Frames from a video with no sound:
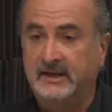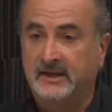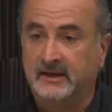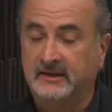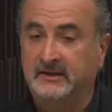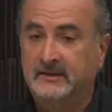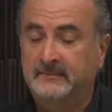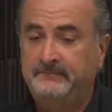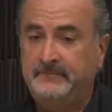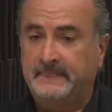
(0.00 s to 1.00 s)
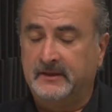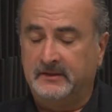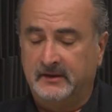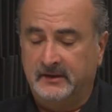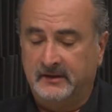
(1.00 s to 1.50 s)
And
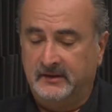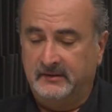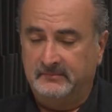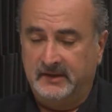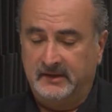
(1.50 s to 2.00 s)
the